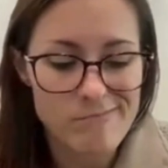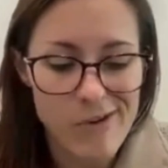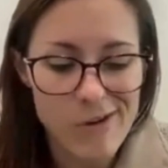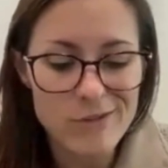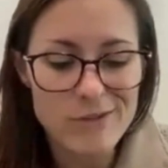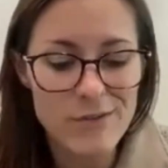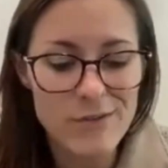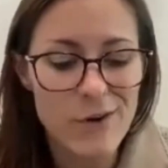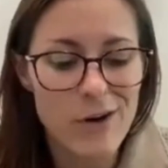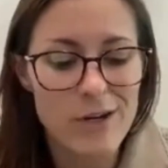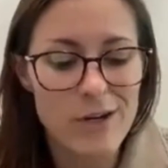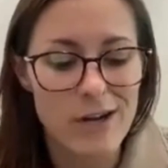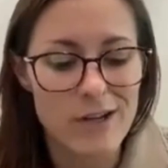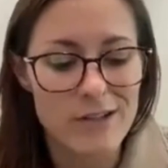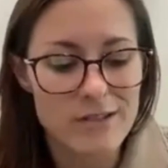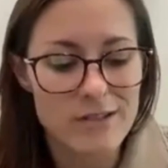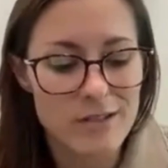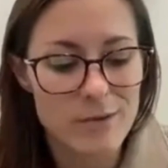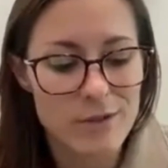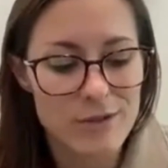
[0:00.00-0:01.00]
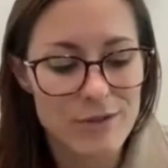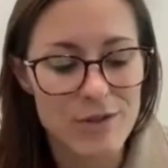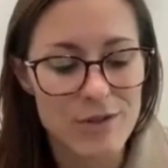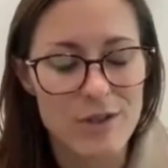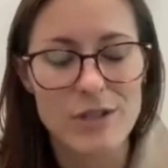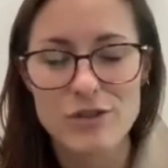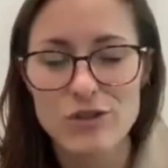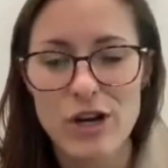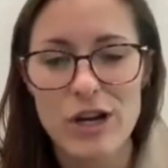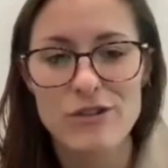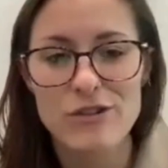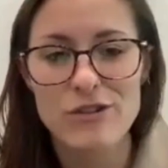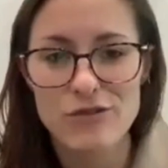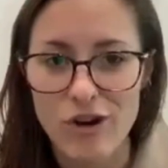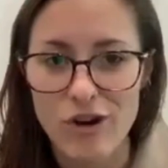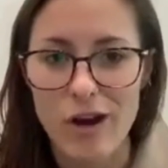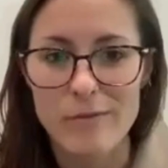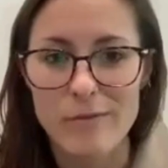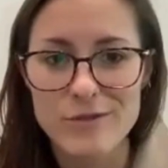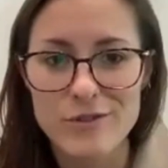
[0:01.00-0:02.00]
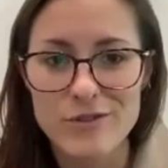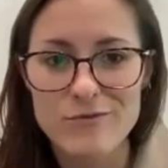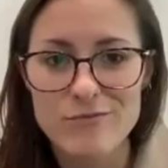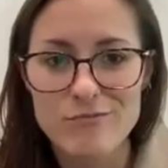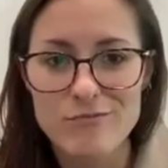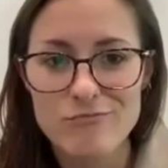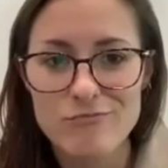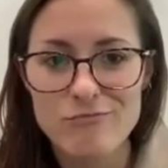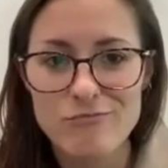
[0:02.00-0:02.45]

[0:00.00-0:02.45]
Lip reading: most of our customers are going to change jobs.